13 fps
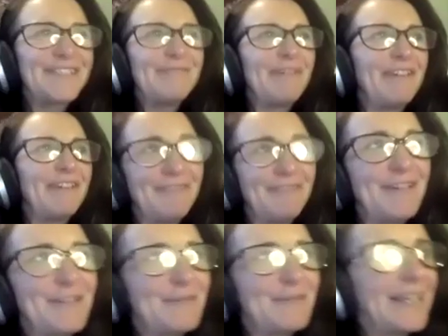bit of a
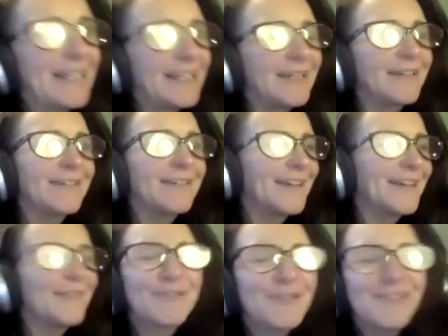rude awakening, kind of going,
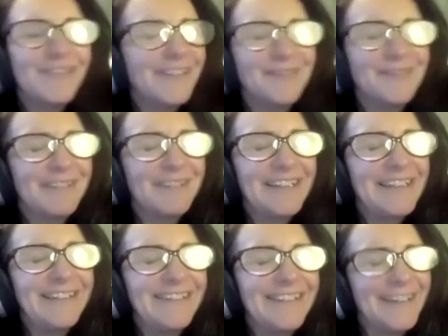oh, of course,
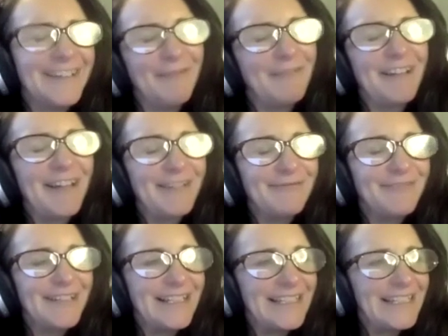nobody, you know, I mean, I hadn't
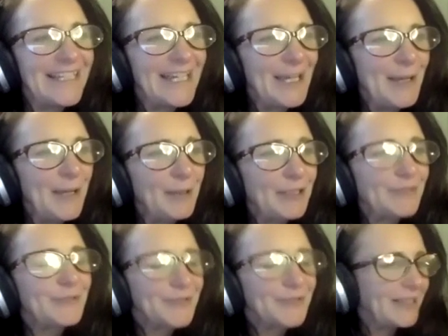really,
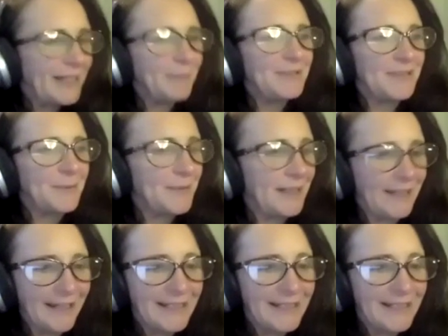because also it happened so quickly.